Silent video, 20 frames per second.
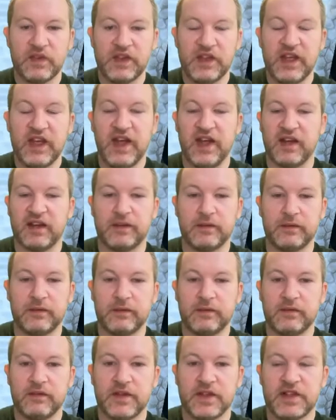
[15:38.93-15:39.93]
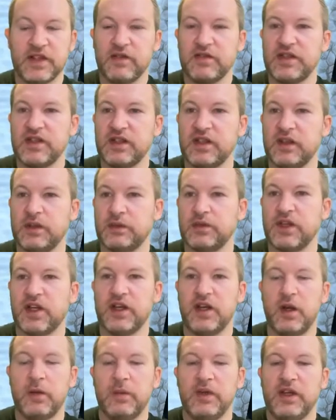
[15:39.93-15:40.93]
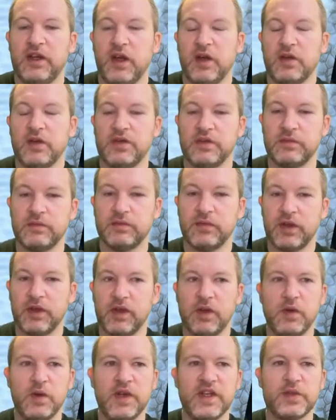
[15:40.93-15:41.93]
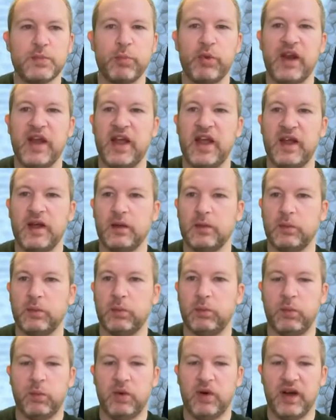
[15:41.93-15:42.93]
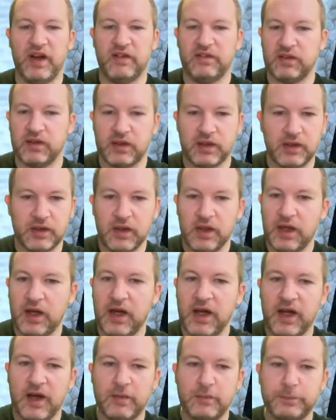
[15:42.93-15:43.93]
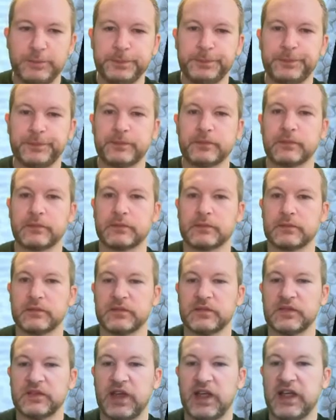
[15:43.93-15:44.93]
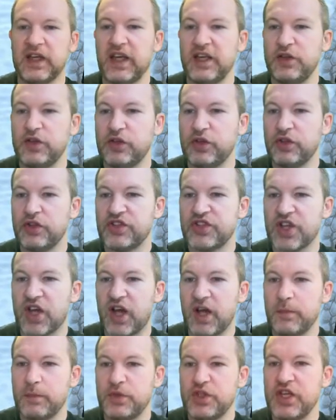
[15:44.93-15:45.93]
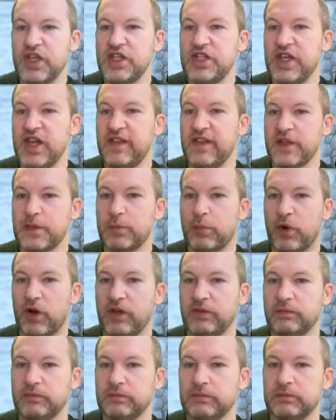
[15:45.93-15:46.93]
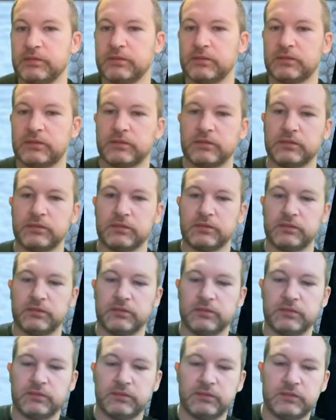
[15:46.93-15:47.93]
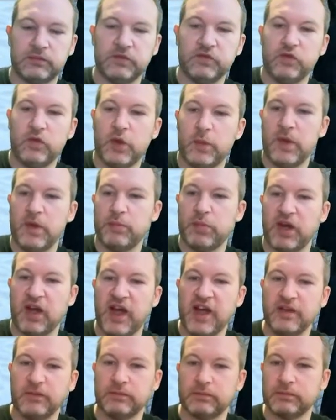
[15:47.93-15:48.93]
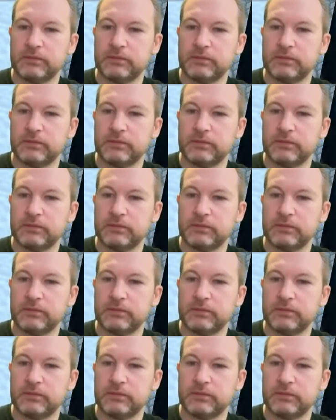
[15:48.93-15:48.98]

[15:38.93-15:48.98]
there's nothing to lose and nobody knows who is player whatever. Now you could type GG at this point. I want to be polite.